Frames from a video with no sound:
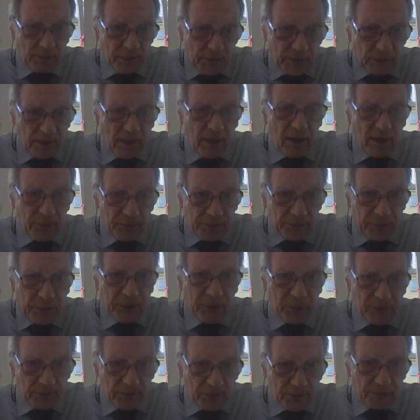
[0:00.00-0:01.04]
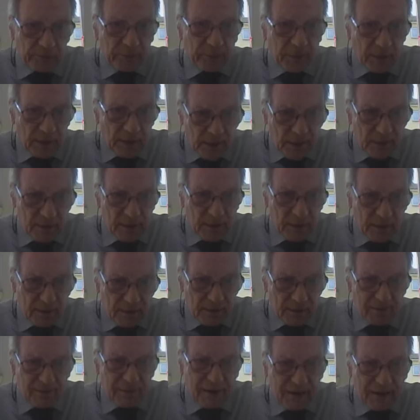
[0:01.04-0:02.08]
There are special
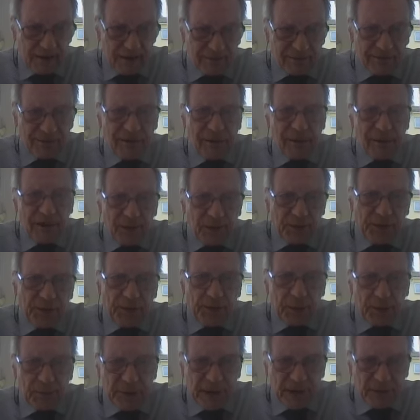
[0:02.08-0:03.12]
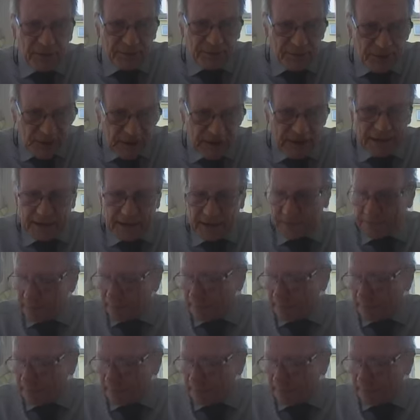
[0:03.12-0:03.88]
sites that are made for healing.